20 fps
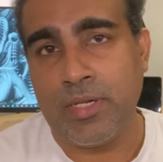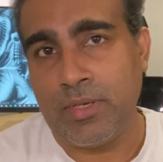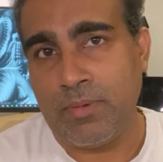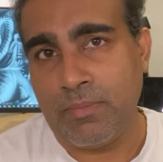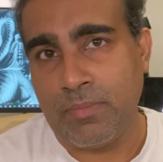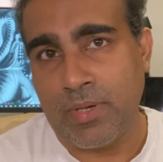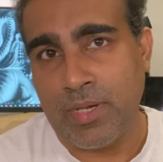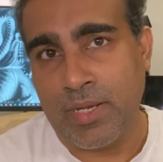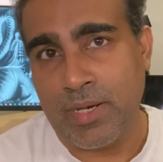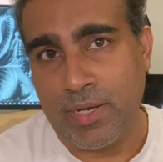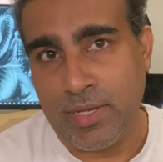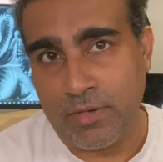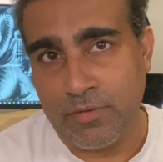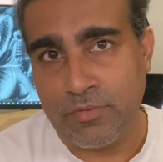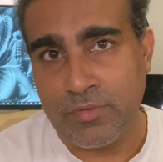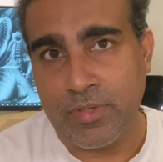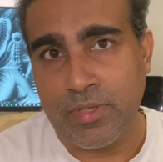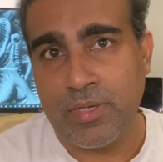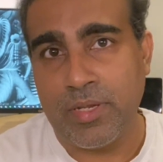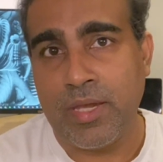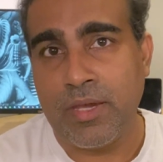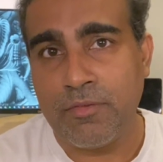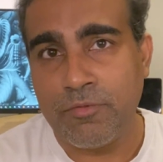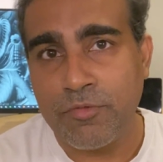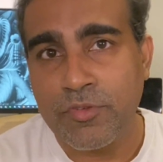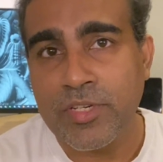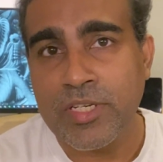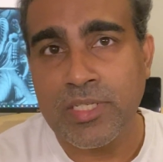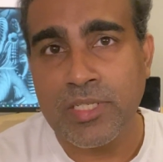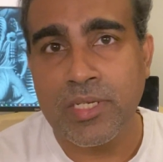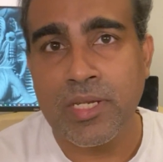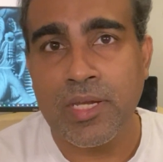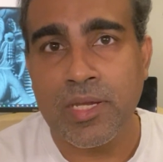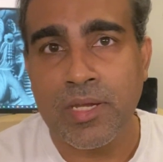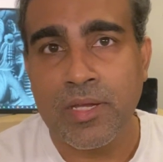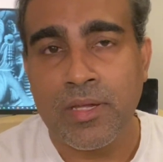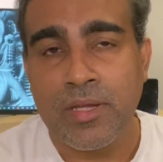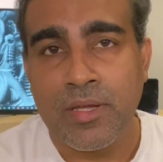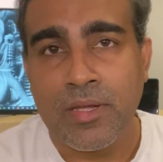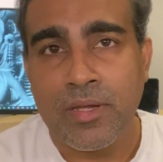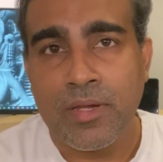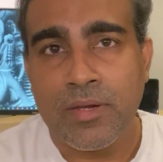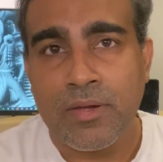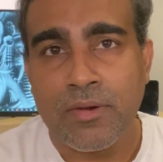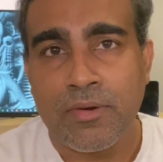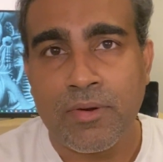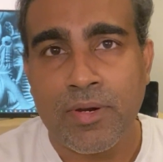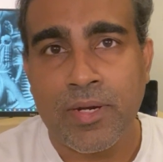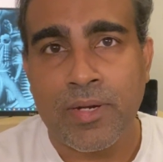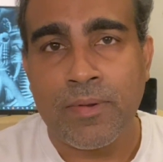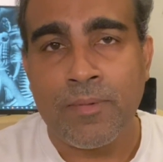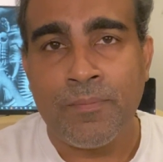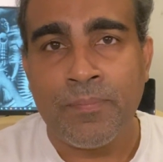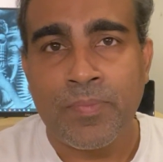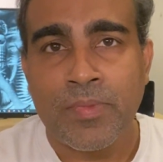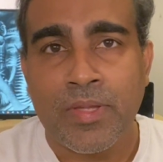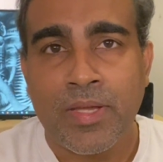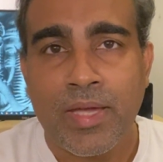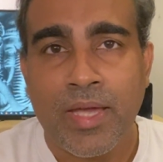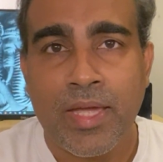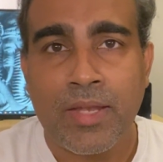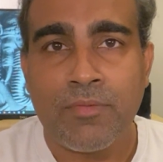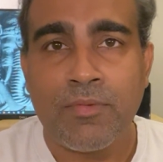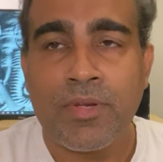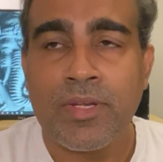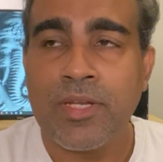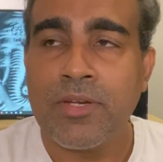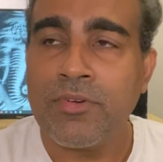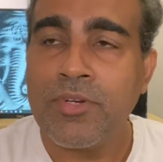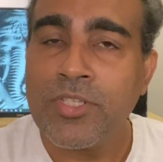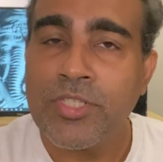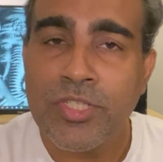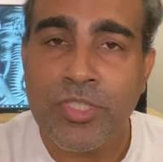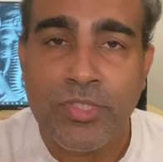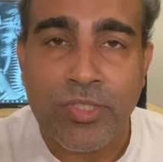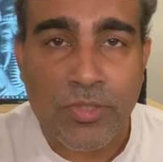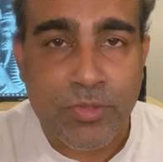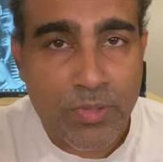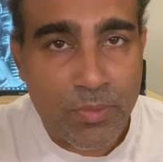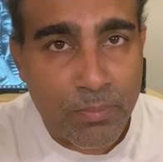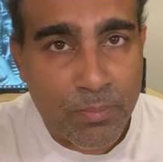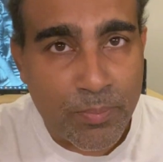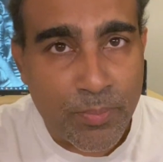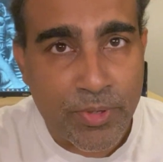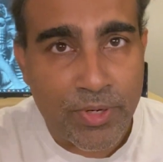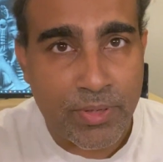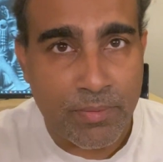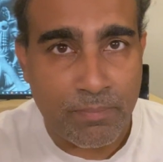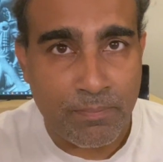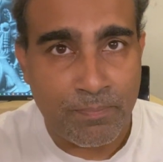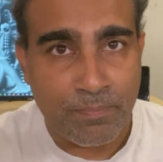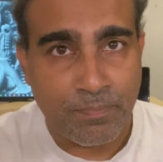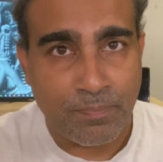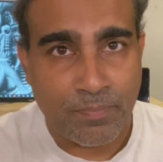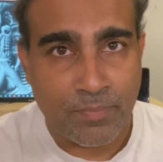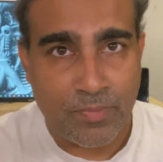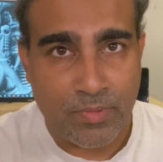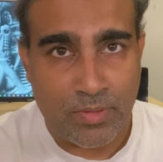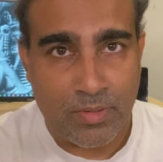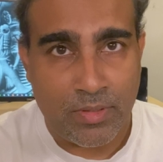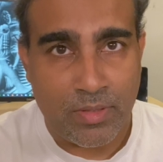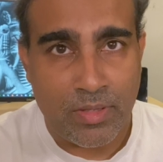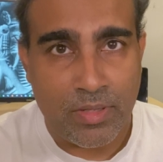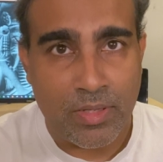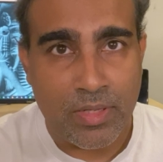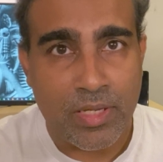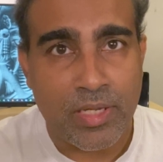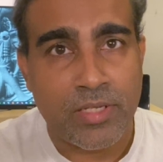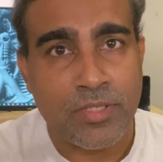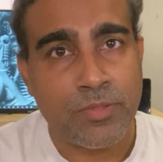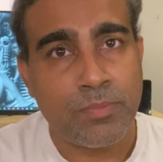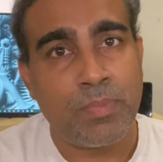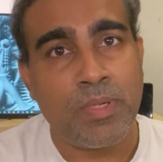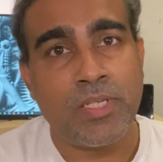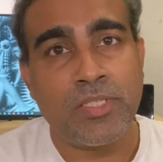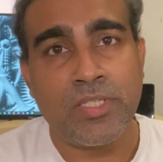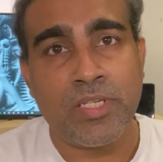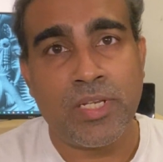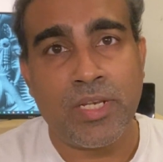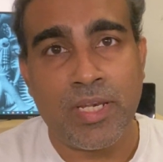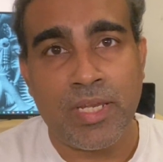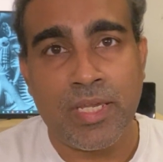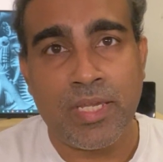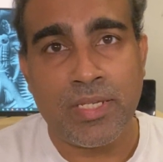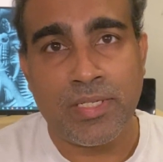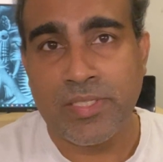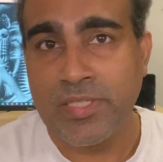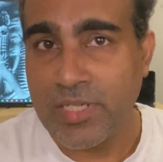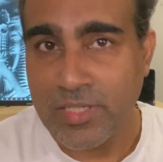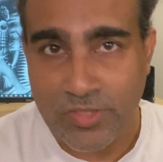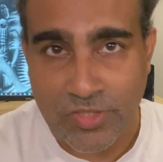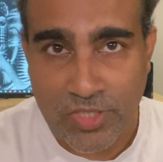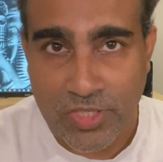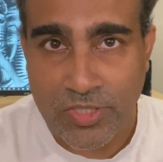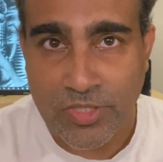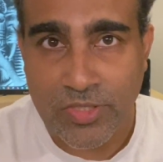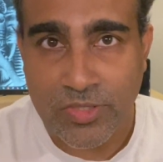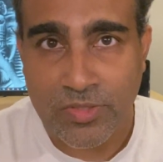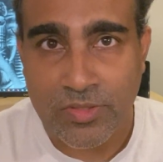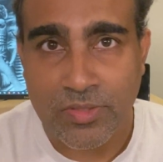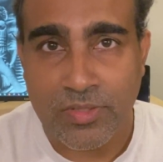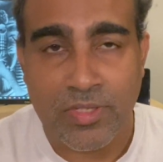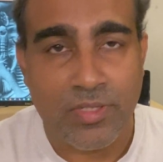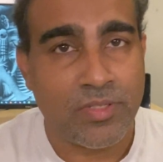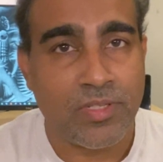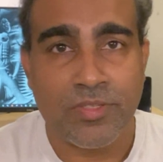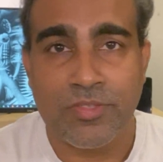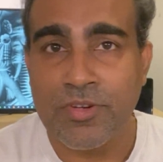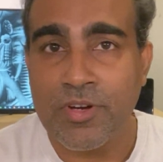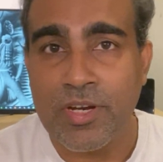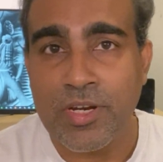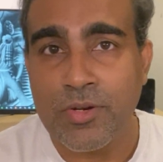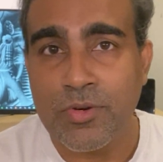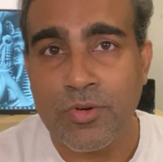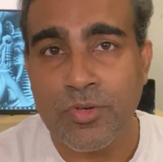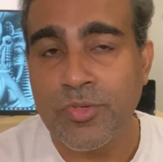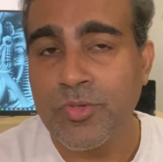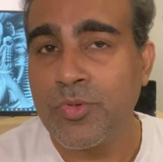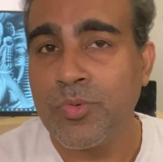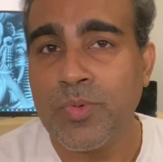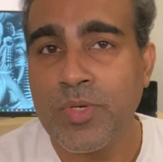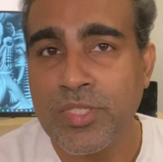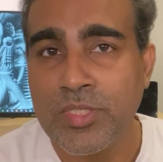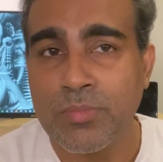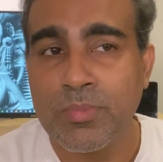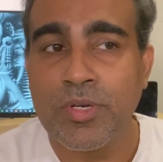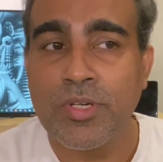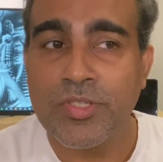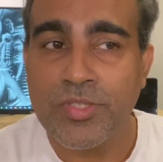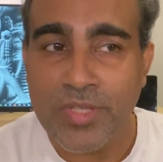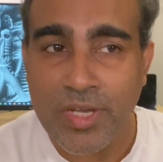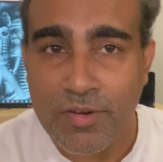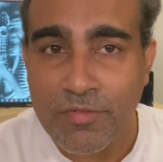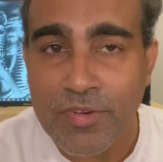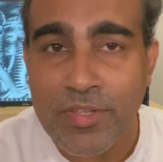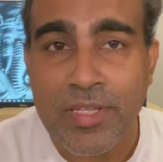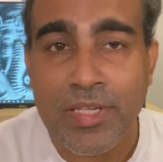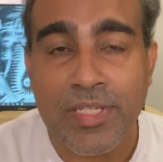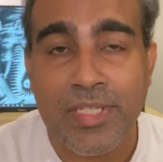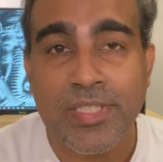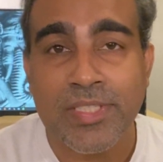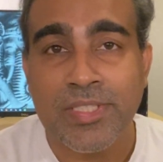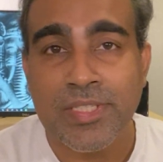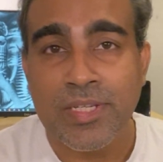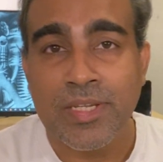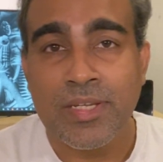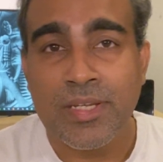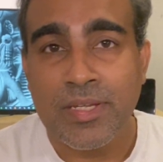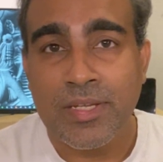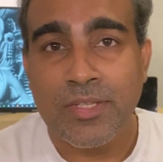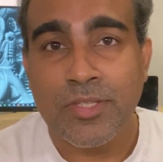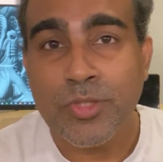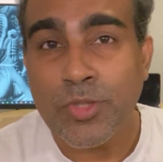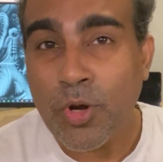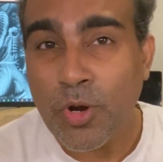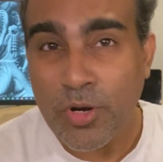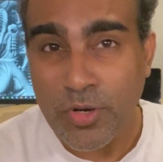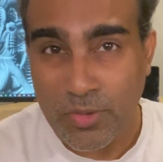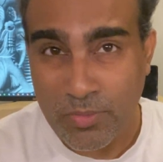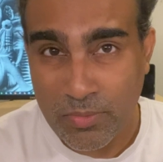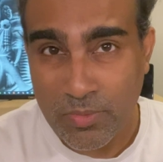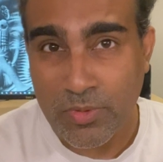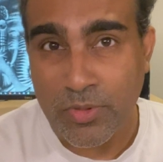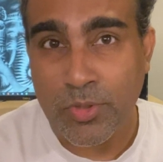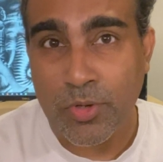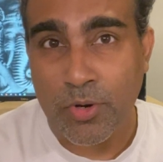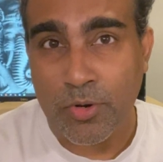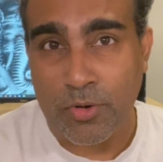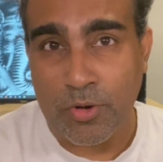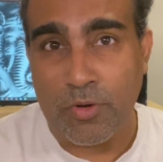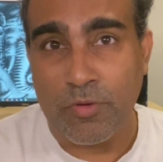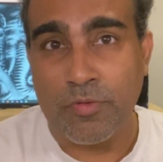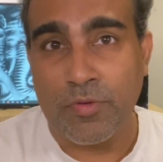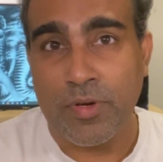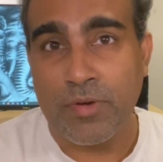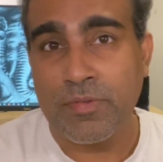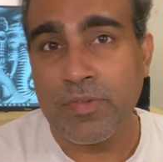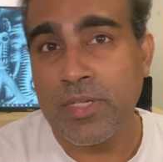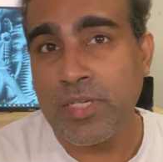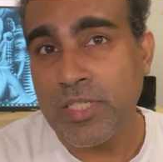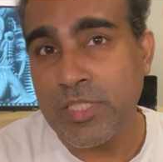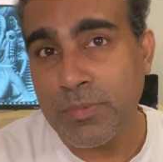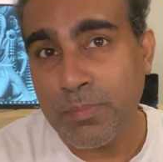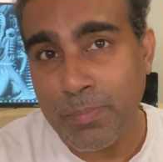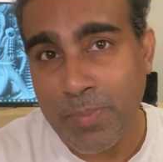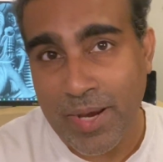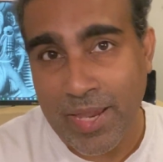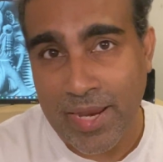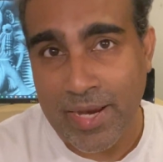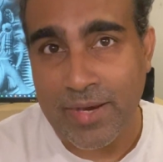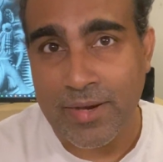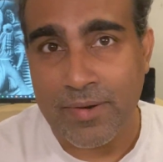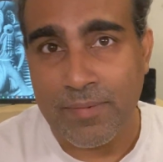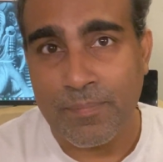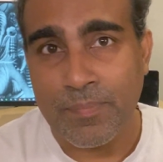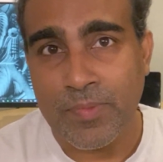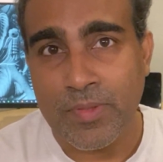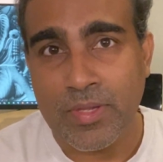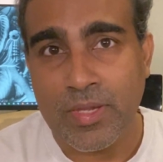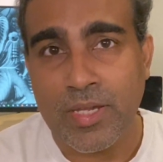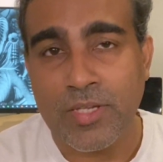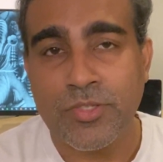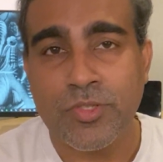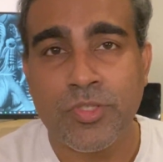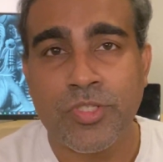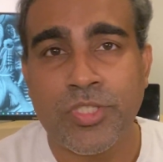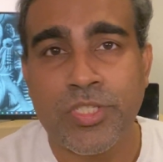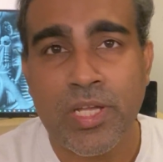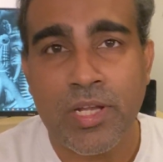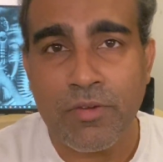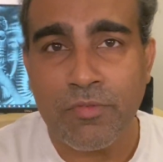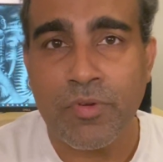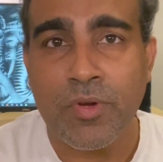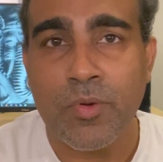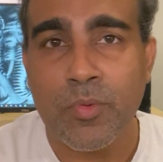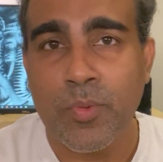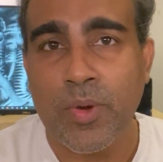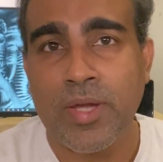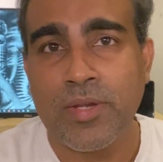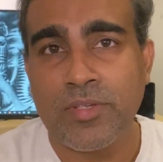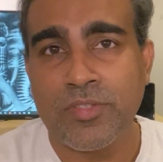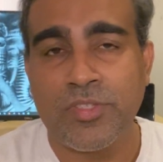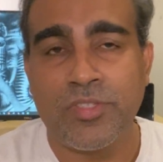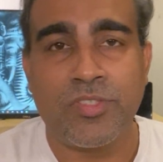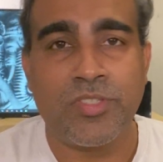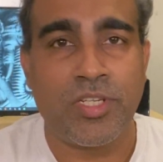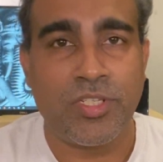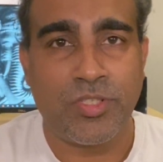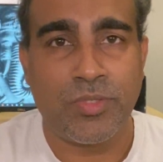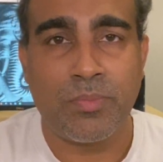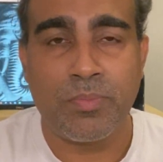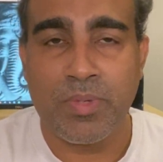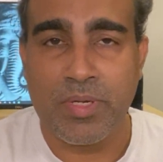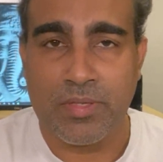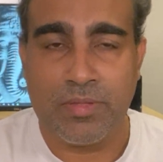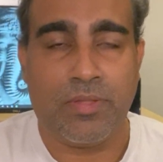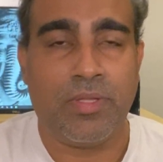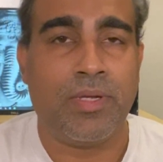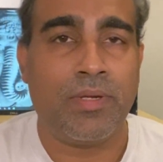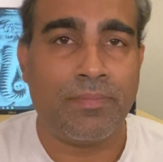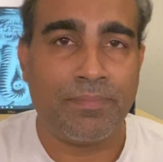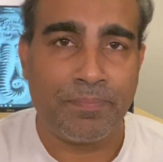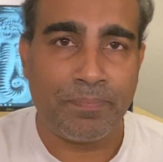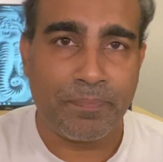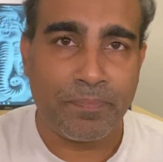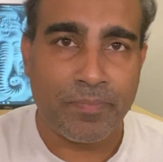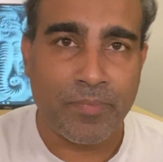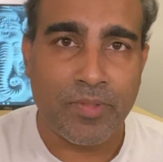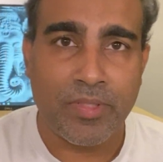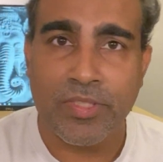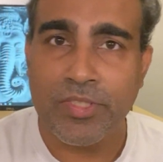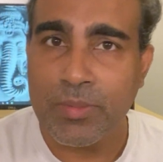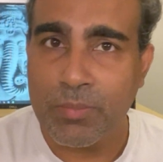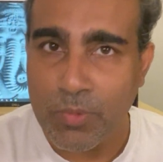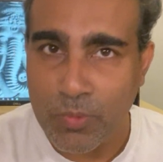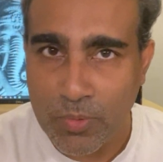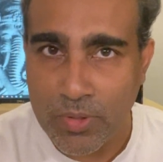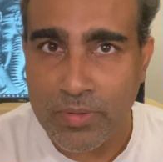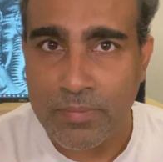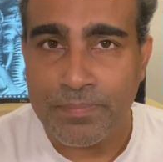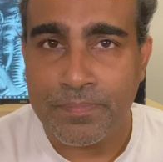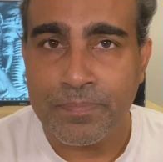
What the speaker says: in my life, in every day, right, and when it reaches to the brim, it's basically success. There's really no two ways, because everything is thought of, everything is planned. Okay, so self-awareness is such a big thing. That's number one.